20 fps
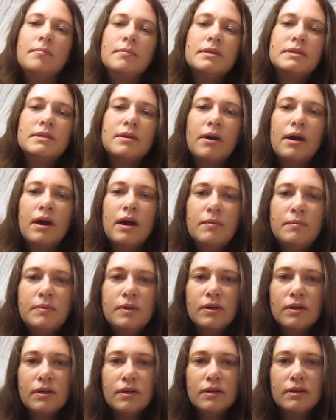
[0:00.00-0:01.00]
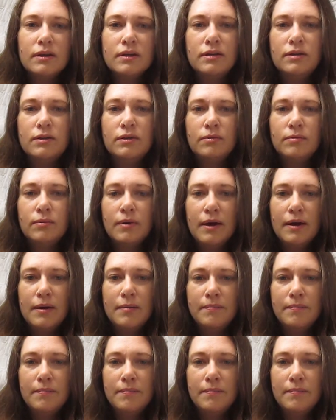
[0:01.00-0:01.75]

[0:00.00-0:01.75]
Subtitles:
So I hope you